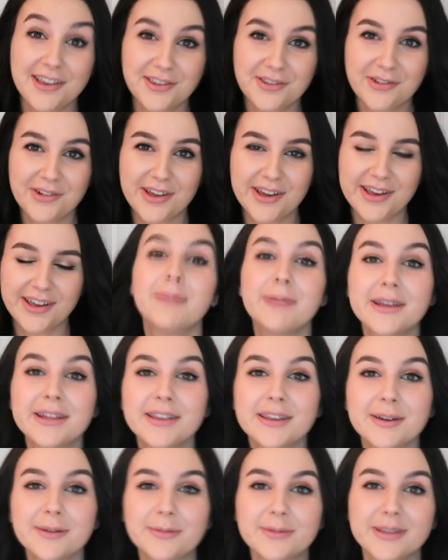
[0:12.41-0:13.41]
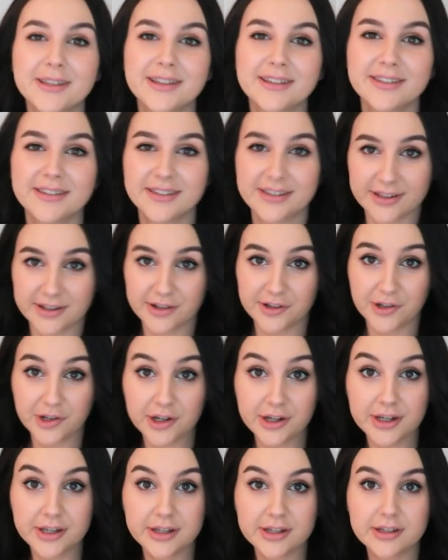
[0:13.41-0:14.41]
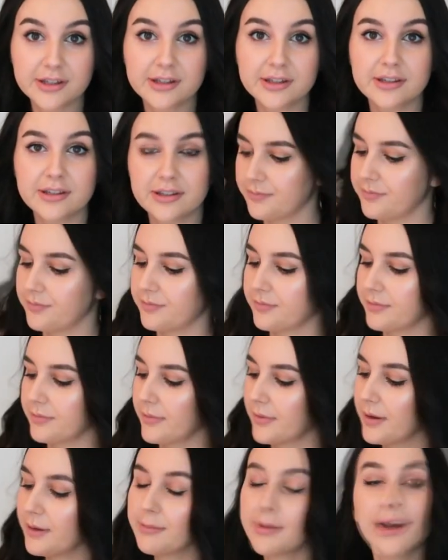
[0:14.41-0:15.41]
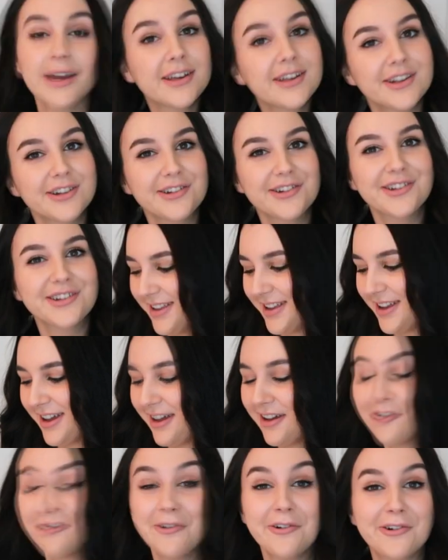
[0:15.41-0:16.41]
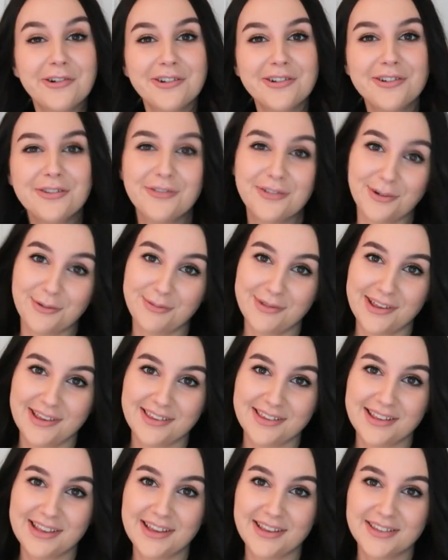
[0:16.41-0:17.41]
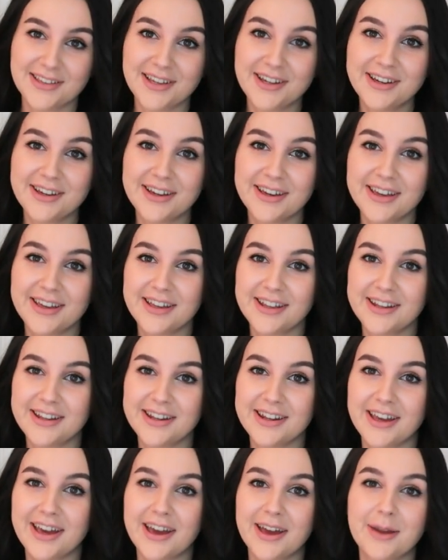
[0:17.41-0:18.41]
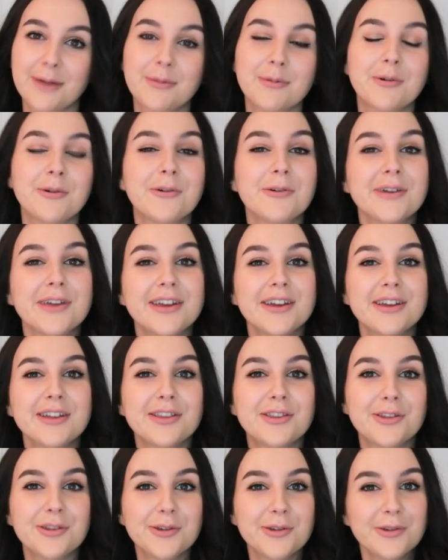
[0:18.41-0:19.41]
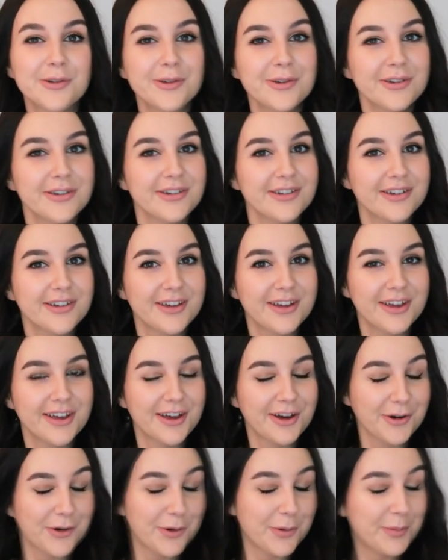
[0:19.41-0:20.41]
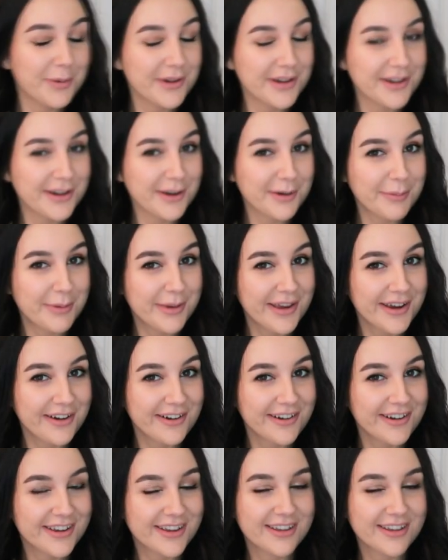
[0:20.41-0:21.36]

yesterday, picked up this giant package that I ordered from Lisa, and I'm going to open it up here